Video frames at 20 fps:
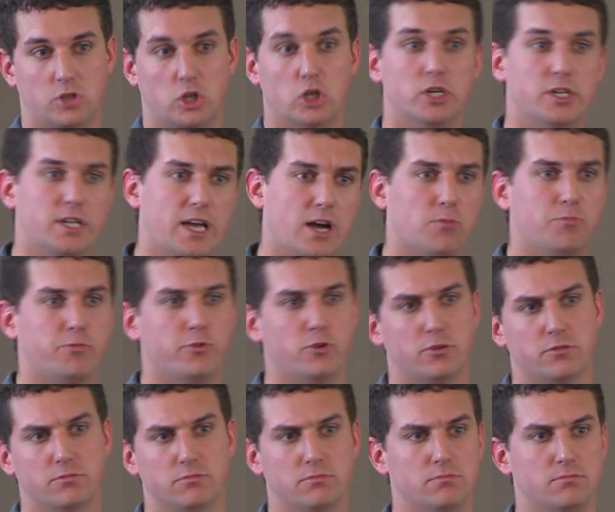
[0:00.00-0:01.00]
Good,
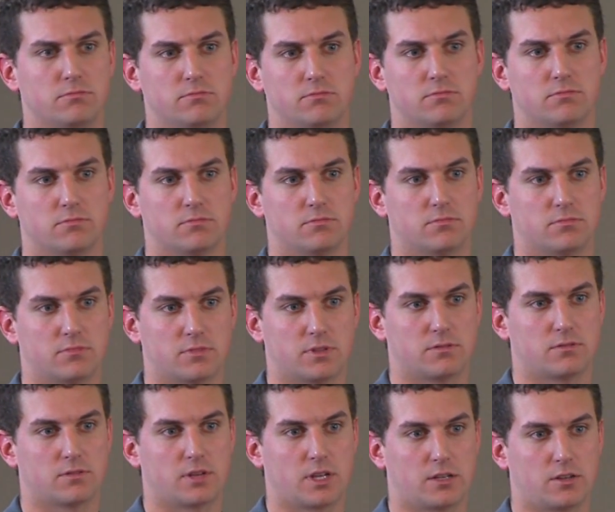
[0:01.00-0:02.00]
helpful?
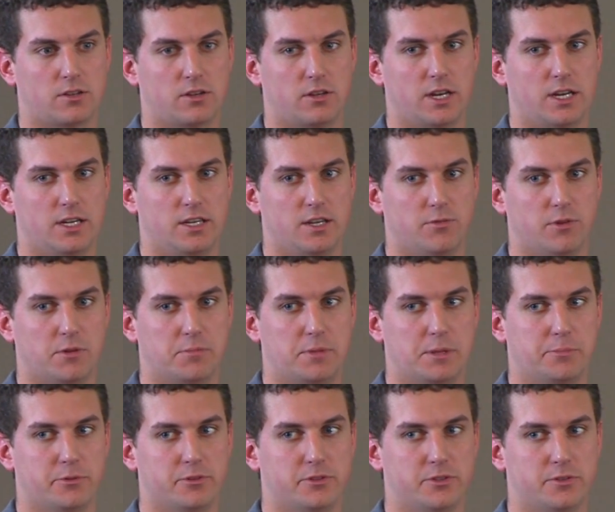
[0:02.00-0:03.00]
Good idea
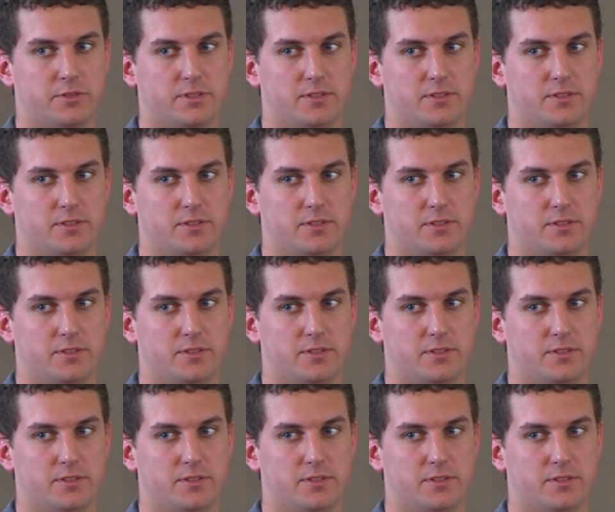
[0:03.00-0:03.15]
what people are